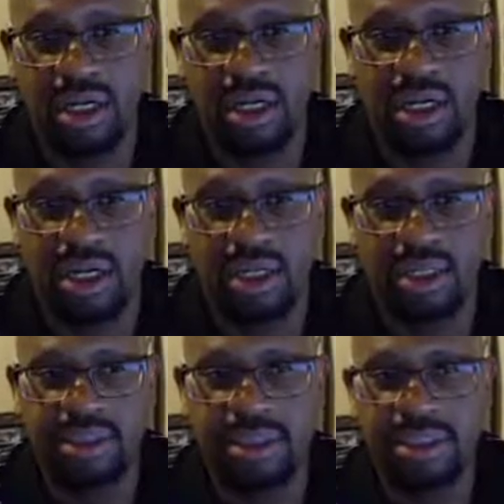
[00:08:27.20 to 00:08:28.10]

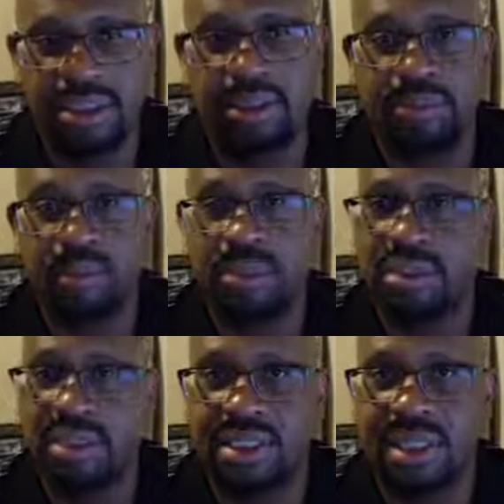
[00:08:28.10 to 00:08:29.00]
on an
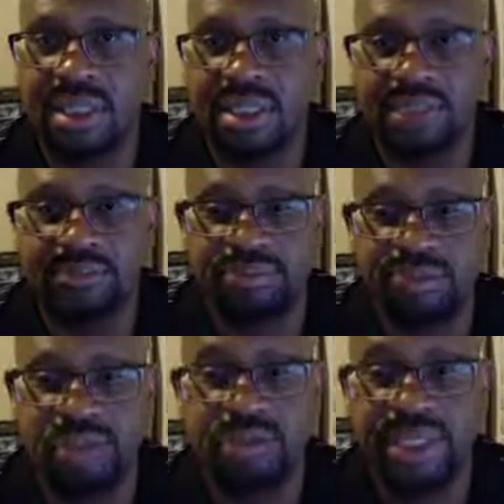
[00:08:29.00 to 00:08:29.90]
upward
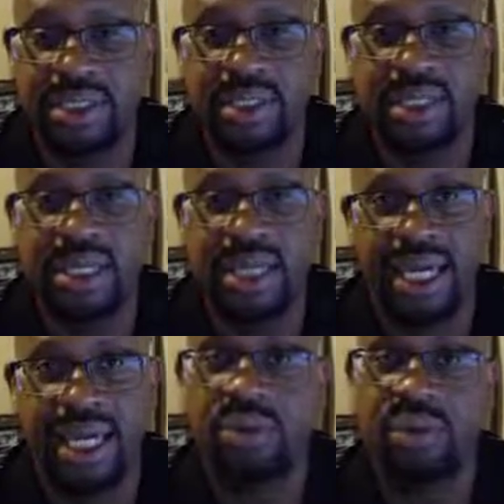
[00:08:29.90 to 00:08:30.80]
trend,
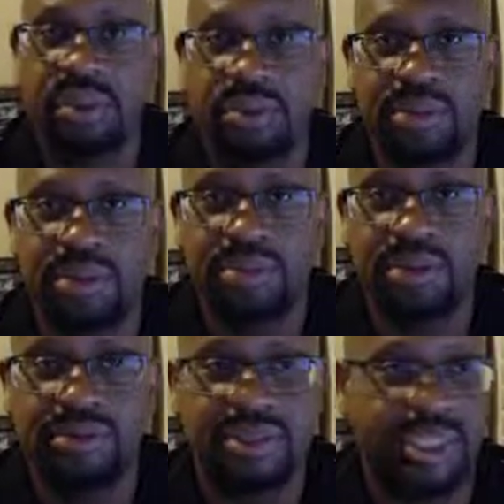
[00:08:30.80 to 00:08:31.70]
and we want to be
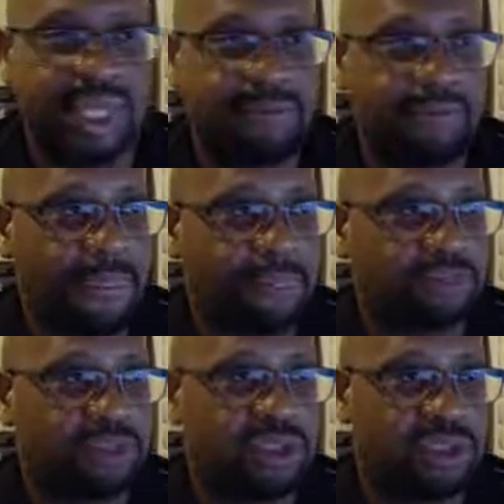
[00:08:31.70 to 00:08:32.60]
involved in that.
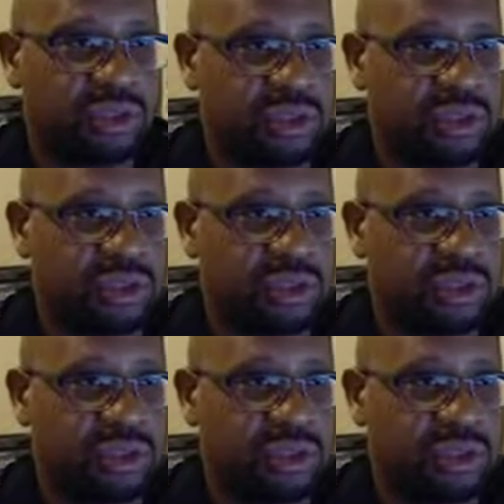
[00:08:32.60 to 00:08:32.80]
Let me show you